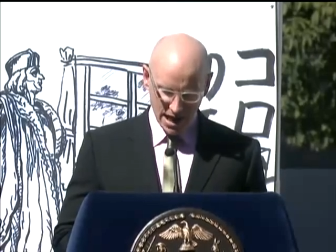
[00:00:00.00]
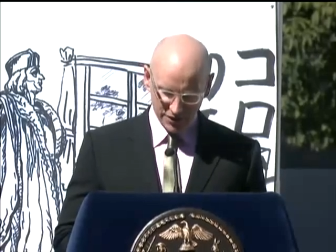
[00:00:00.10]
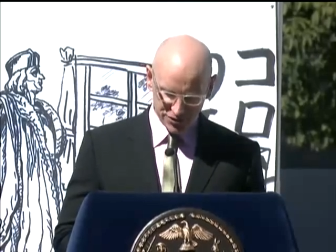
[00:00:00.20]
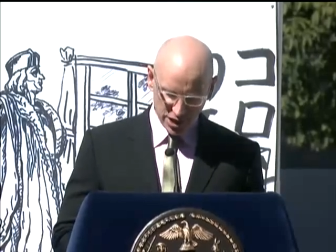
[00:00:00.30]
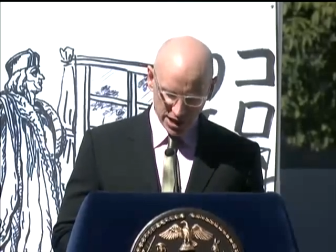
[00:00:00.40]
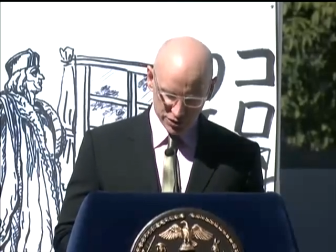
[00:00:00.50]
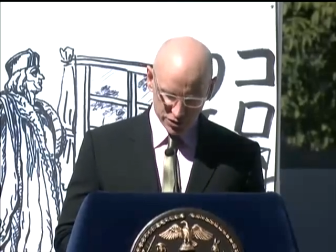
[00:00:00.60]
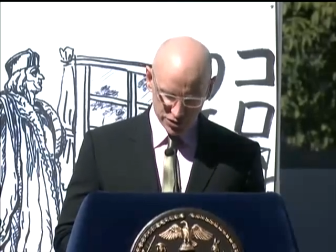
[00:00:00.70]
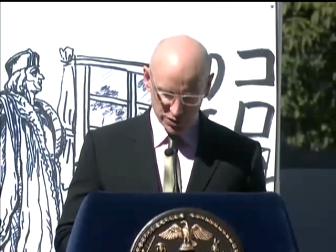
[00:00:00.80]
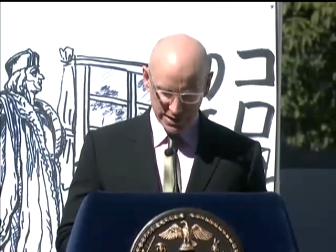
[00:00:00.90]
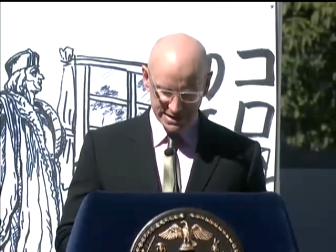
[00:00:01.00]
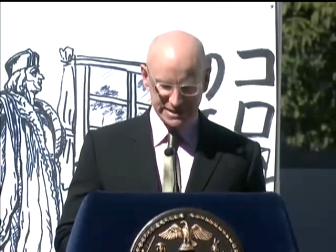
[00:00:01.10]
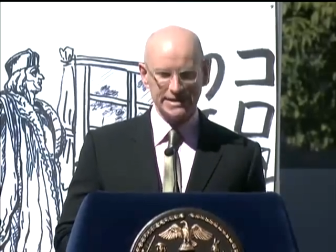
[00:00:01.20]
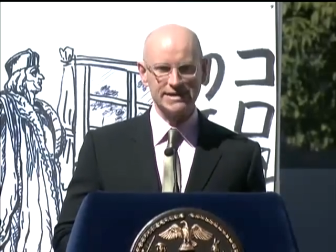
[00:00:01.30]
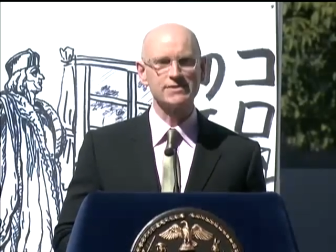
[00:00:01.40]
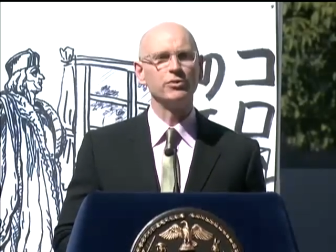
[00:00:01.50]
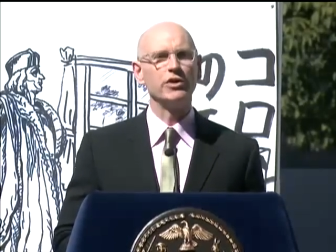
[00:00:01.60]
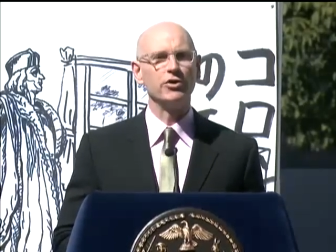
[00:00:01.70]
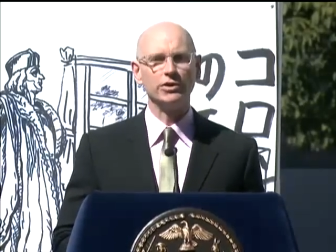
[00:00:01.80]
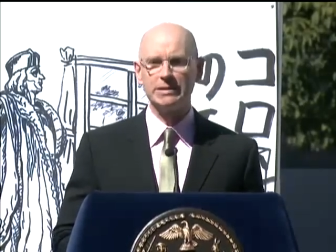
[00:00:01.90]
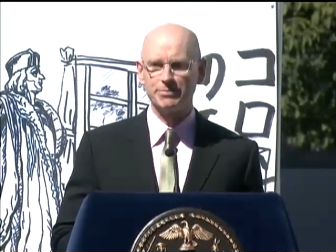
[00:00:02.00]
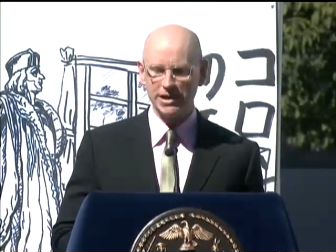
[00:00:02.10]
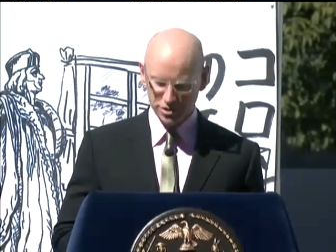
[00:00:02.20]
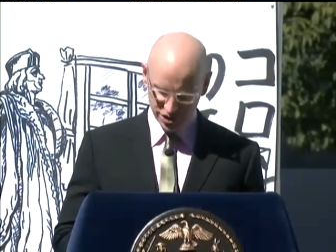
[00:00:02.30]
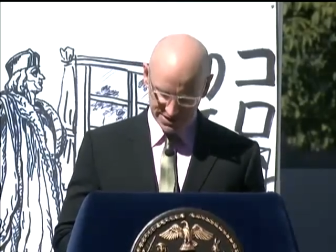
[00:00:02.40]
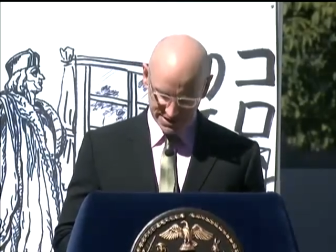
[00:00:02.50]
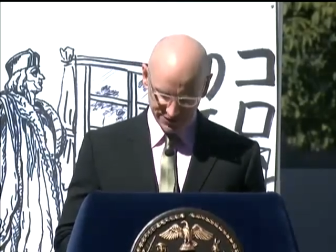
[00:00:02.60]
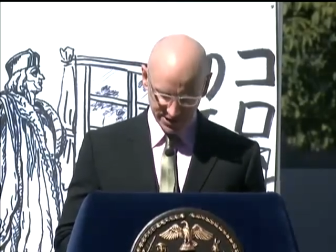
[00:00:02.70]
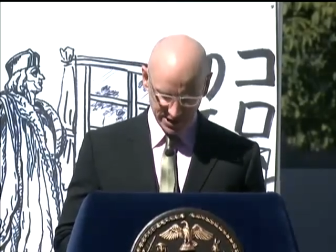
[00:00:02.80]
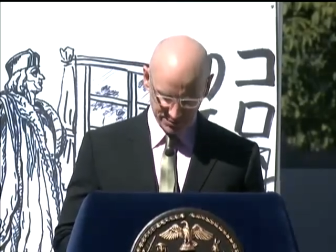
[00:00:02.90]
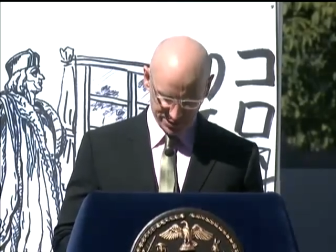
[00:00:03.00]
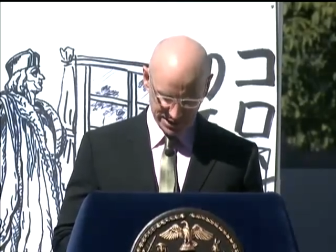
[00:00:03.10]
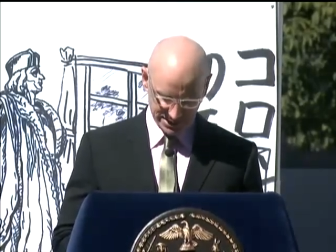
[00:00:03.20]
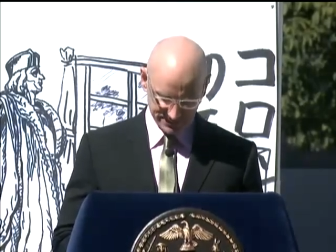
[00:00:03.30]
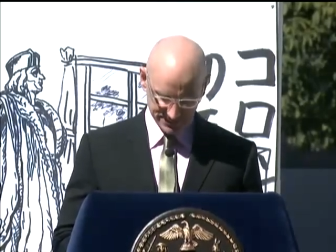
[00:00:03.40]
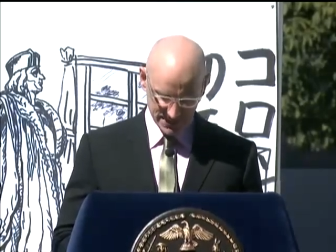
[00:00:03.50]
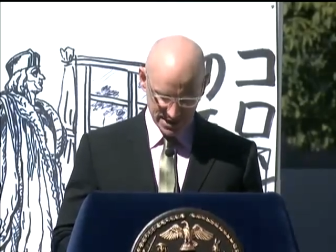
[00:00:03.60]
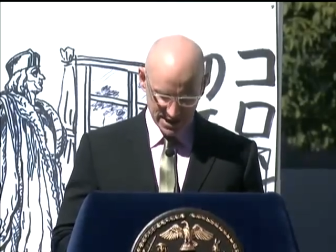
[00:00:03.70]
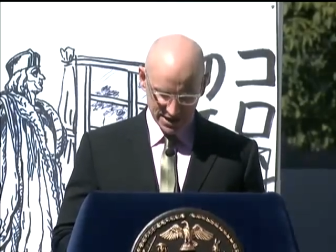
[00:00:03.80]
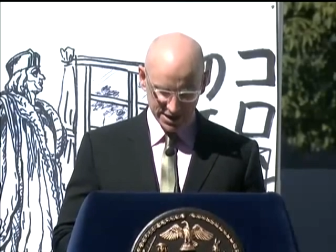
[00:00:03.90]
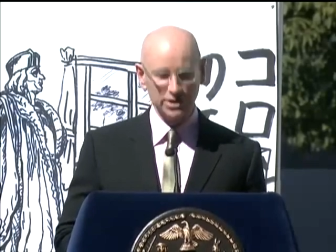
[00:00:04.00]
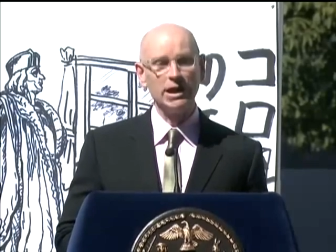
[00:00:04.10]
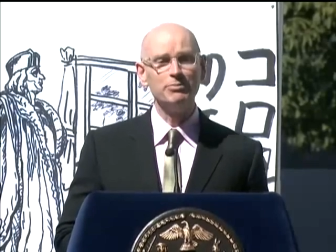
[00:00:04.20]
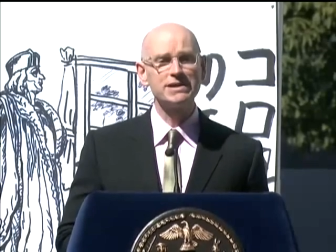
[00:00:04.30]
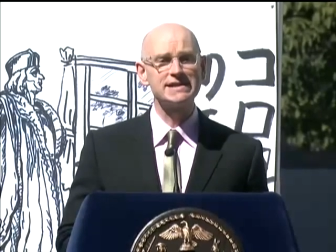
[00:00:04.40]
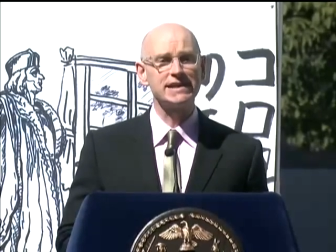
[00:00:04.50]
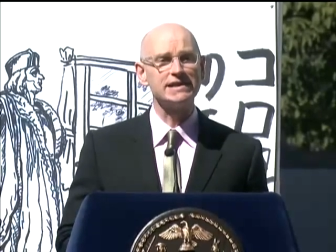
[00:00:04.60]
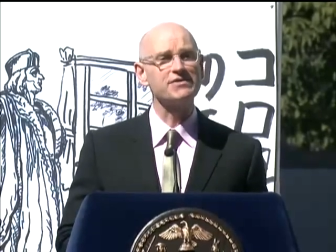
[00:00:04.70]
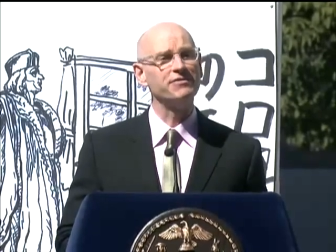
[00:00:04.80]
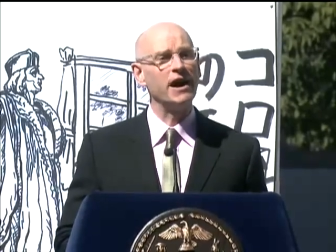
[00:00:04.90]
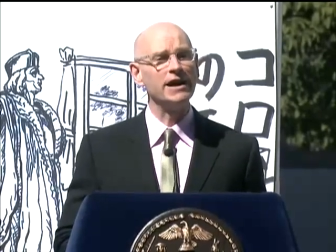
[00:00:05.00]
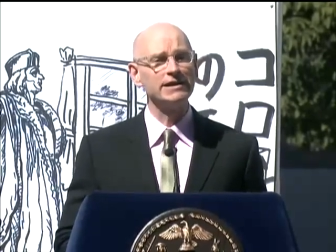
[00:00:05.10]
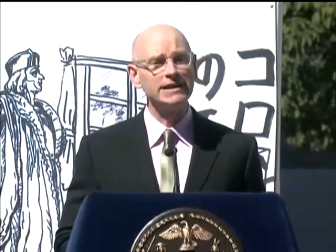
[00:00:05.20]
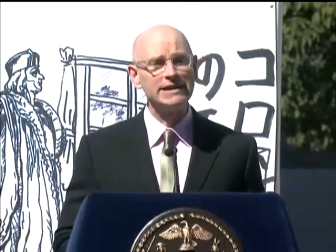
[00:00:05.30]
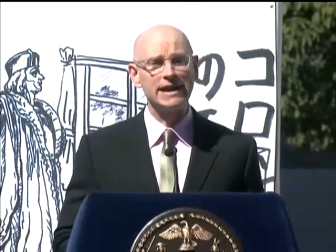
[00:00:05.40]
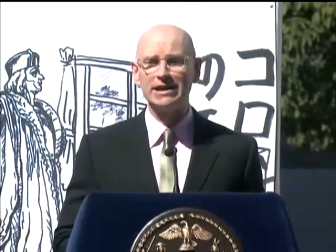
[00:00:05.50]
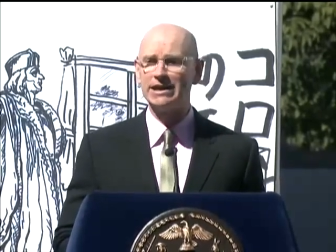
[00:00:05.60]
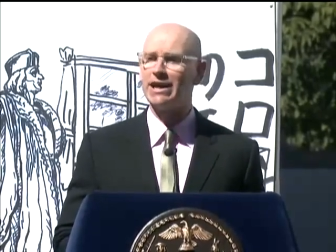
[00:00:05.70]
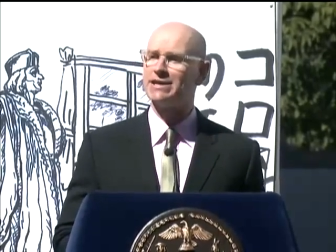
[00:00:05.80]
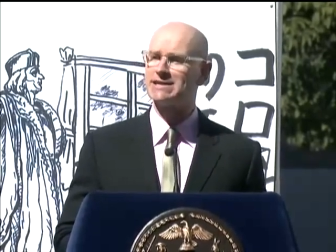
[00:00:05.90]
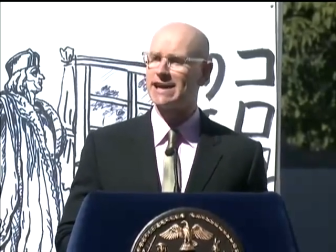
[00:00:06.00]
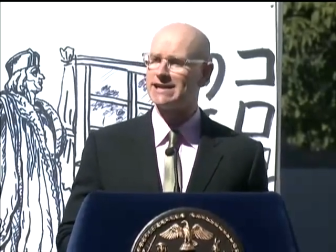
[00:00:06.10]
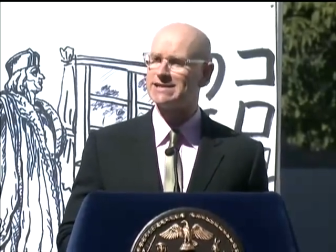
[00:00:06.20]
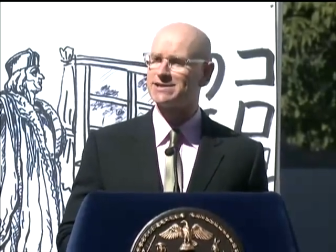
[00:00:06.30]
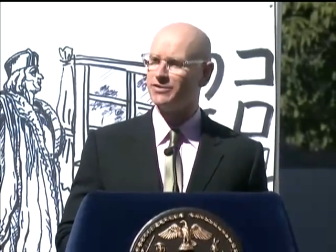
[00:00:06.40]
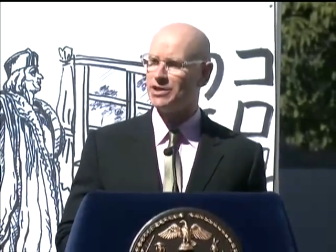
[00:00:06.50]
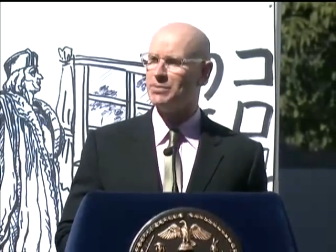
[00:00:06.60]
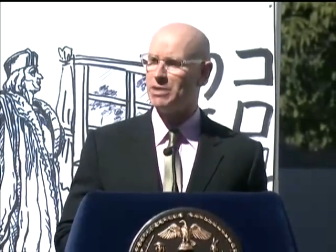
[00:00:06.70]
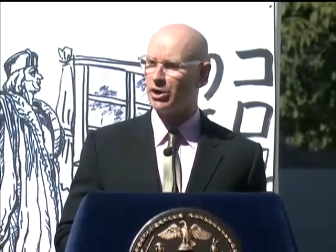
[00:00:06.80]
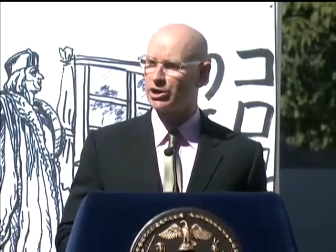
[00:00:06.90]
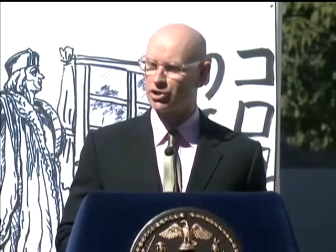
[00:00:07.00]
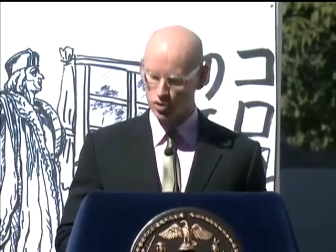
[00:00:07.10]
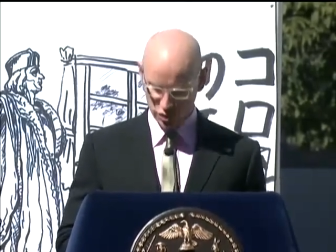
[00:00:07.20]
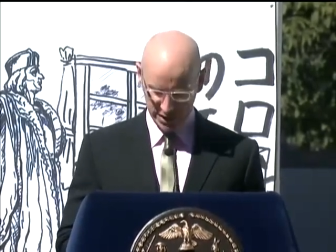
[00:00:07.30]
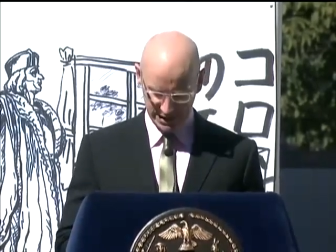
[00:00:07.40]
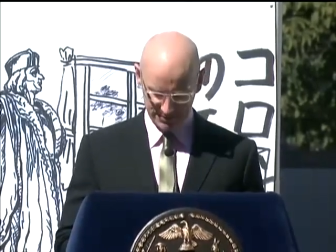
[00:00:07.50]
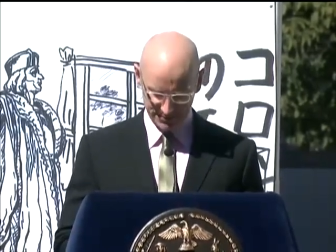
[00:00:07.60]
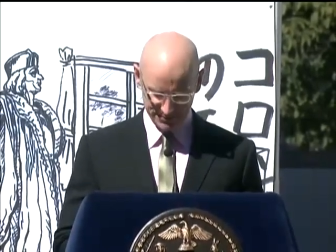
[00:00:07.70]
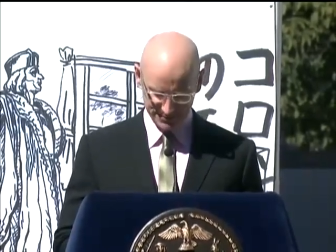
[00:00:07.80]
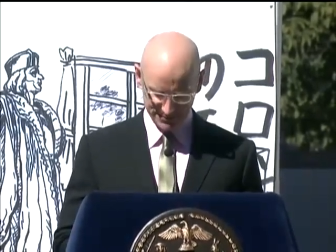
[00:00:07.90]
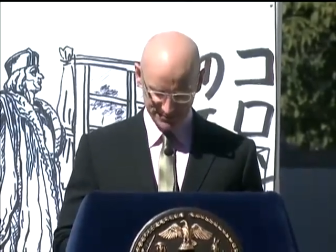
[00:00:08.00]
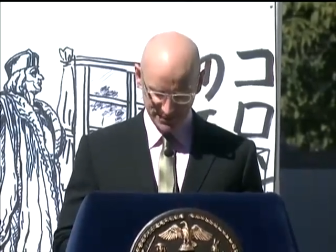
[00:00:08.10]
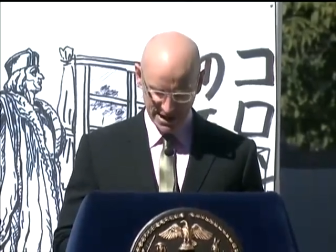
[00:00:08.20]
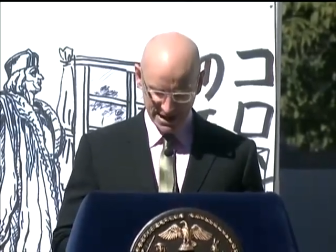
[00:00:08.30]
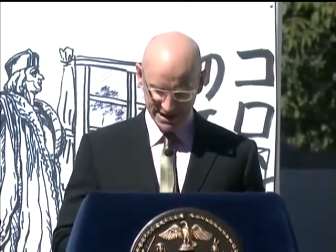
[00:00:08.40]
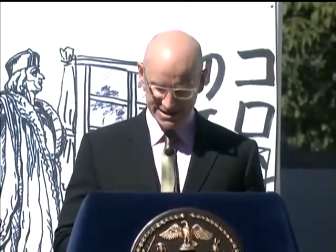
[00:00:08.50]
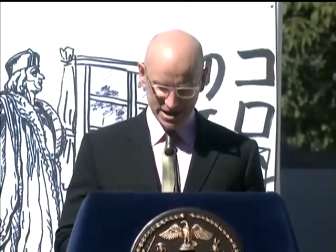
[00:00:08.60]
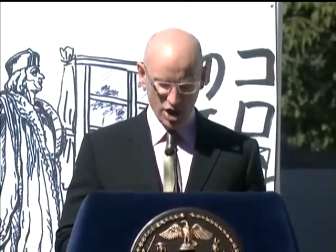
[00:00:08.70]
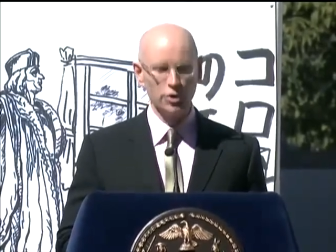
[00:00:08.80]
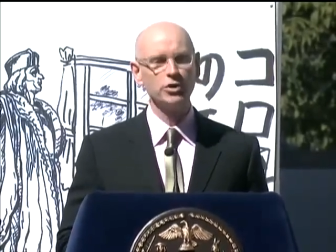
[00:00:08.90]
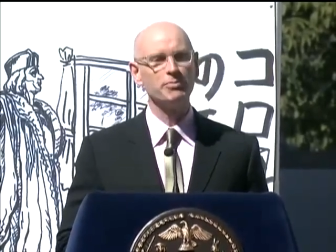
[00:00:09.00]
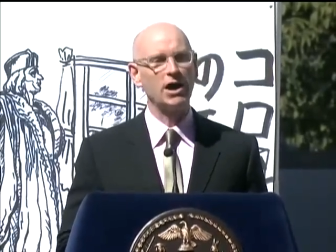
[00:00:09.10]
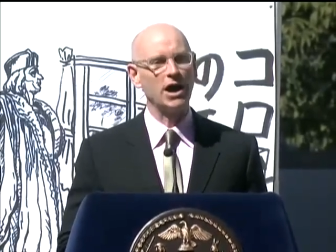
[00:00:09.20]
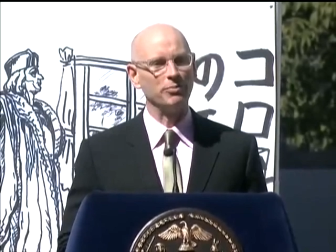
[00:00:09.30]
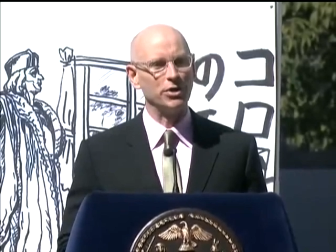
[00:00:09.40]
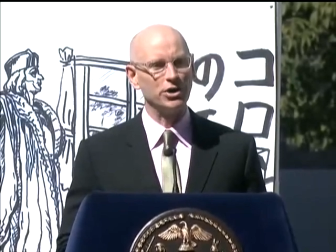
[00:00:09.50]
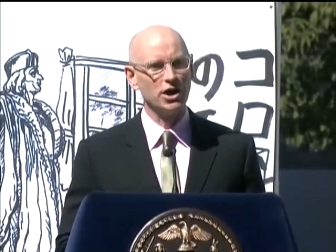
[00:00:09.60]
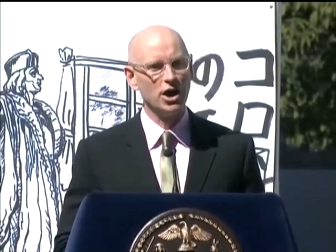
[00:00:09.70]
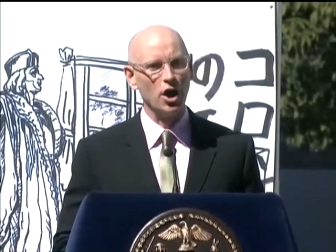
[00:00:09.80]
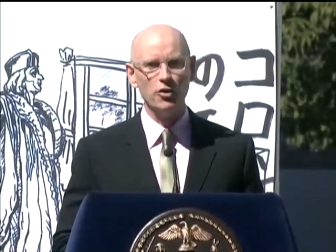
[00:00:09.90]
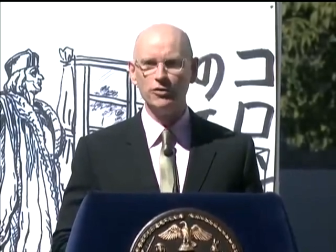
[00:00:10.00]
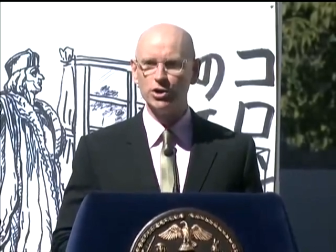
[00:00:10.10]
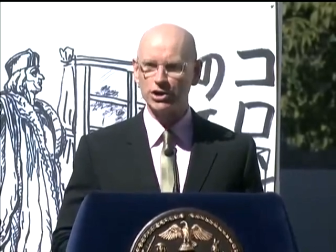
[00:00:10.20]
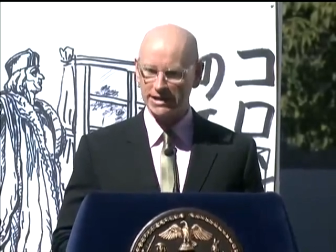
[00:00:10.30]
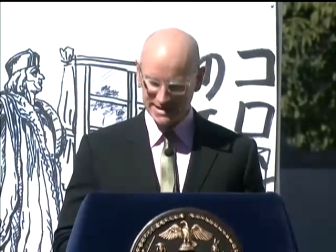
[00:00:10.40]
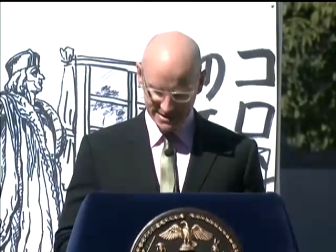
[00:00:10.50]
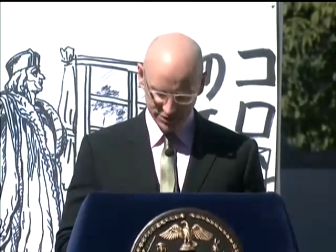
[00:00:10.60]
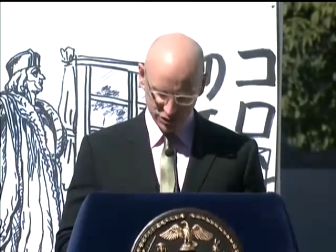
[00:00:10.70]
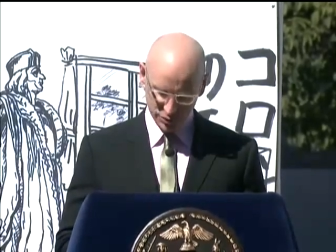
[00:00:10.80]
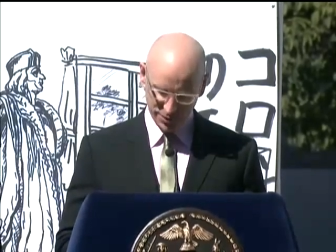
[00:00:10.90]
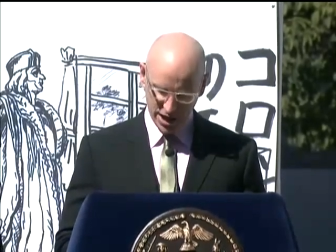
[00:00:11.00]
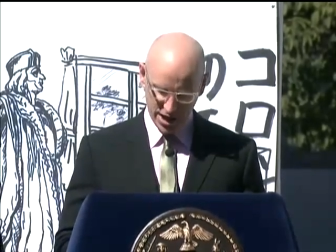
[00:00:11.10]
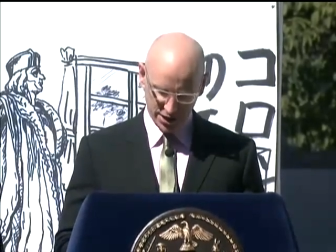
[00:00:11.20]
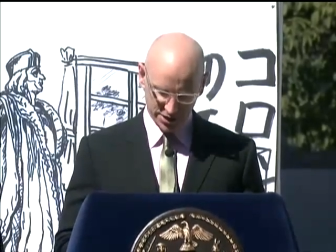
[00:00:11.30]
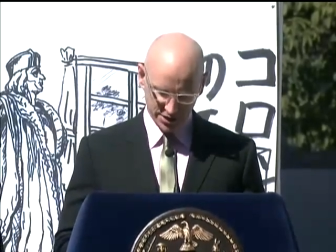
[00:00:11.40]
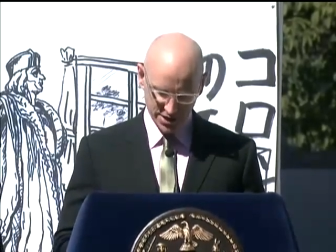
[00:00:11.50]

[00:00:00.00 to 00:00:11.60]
After 120 years with only pigeons for company, Columbus is finally getting a taste of the American dream. His own apartment overlooking Central Park